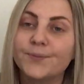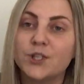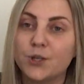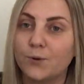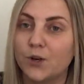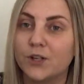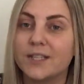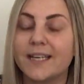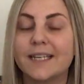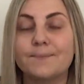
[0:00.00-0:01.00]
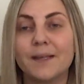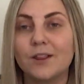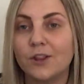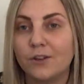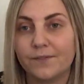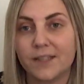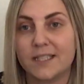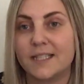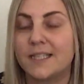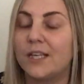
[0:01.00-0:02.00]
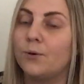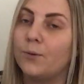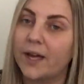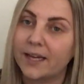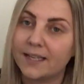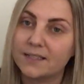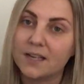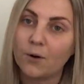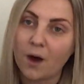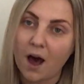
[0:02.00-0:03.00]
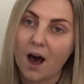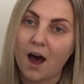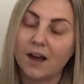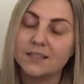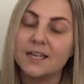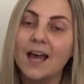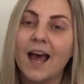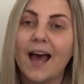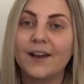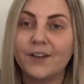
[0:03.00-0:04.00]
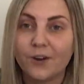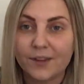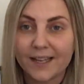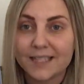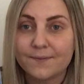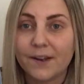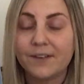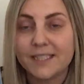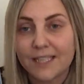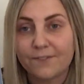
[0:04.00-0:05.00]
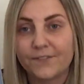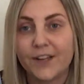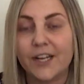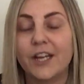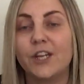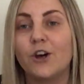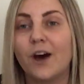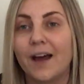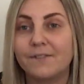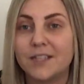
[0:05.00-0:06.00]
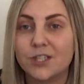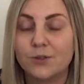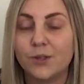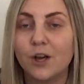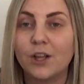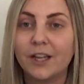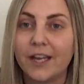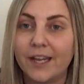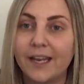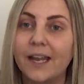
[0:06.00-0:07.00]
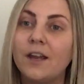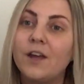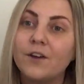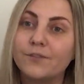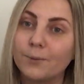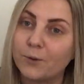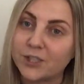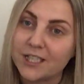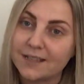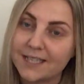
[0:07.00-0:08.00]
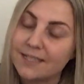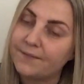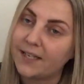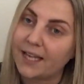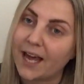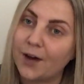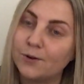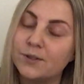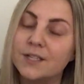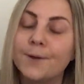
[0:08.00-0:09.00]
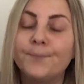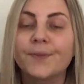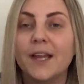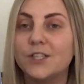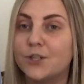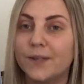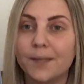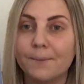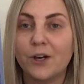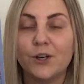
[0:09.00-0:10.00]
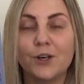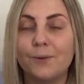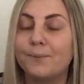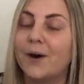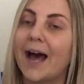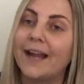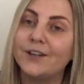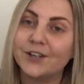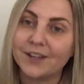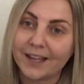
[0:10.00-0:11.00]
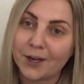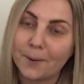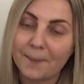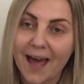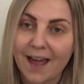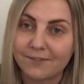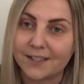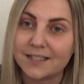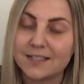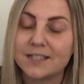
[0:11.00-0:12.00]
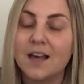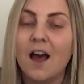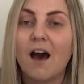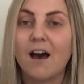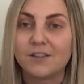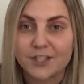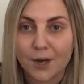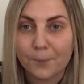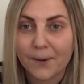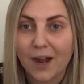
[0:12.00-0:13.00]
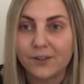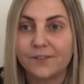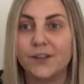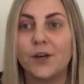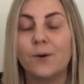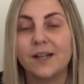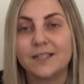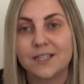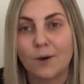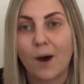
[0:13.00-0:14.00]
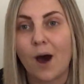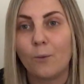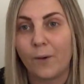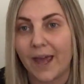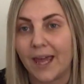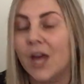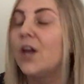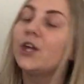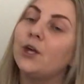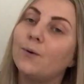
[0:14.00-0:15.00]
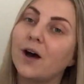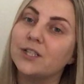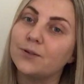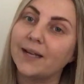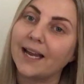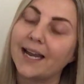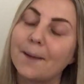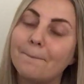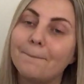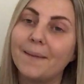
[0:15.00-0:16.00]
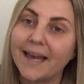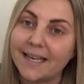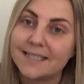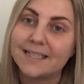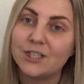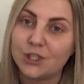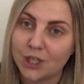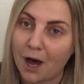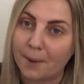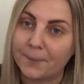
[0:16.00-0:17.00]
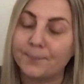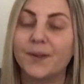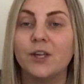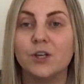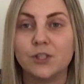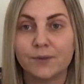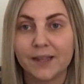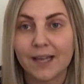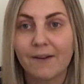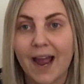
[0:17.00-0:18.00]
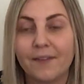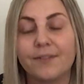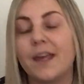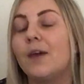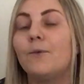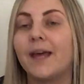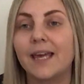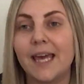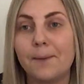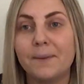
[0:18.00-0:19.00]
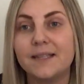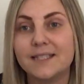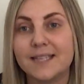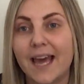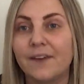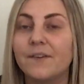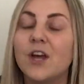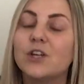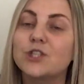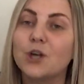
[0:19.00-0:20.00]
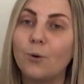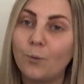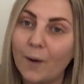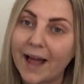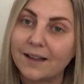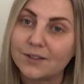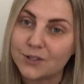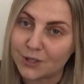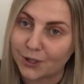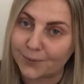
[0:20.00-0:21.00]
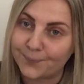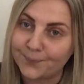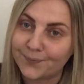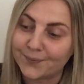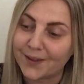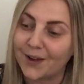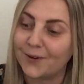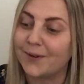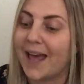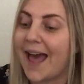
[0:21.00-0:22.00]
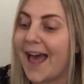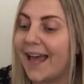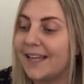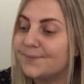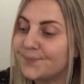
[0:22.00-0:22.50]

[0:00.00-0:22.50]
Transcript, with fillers: to us. It has been lovely to see you working so hard. I know that it's very different and you're having to do your learning from watching these videos and doing at home, but I know that your parents are so proud of you and so are we. You are doing an amazing job and you're doing the right thing. We're keeping safe, so well done. Okay?